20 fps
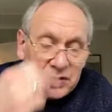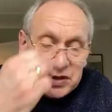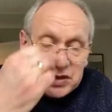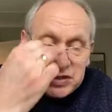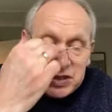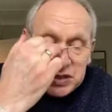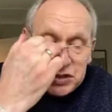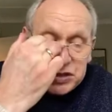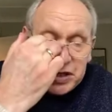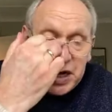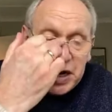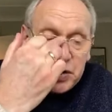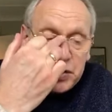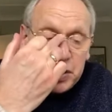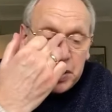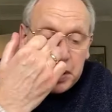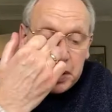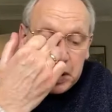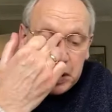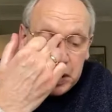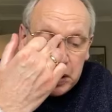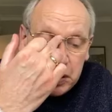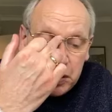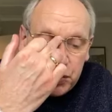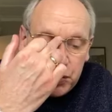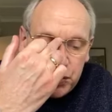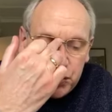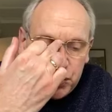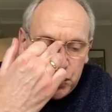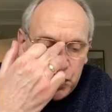The sixth chakra,
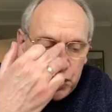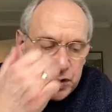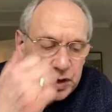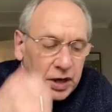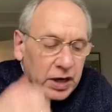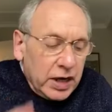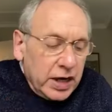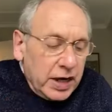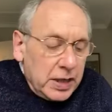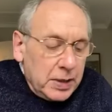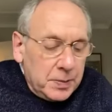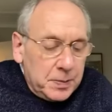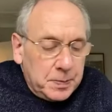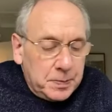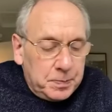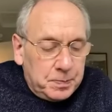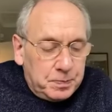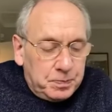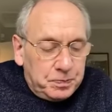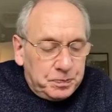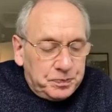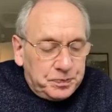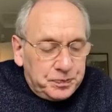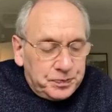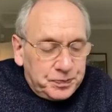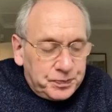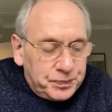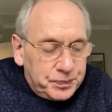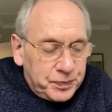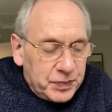the third eye,
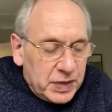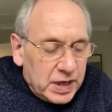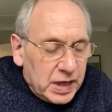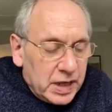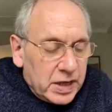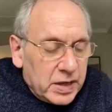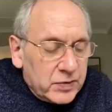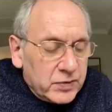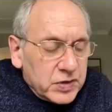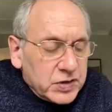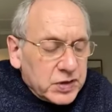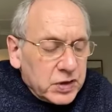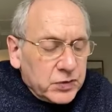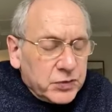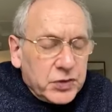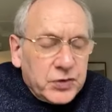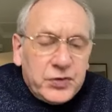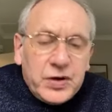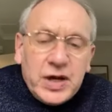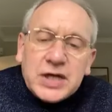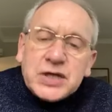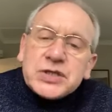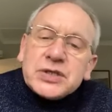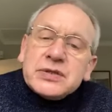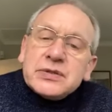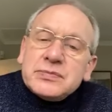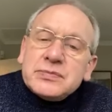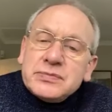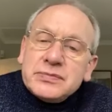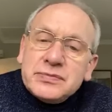for
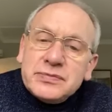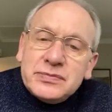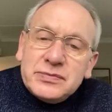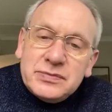self-reflection.